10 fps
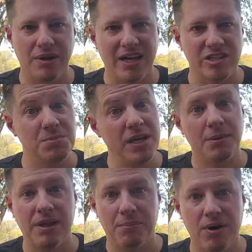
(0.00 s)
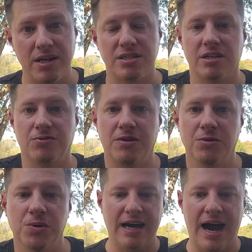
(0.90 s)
but kind of speed up that process for everyone.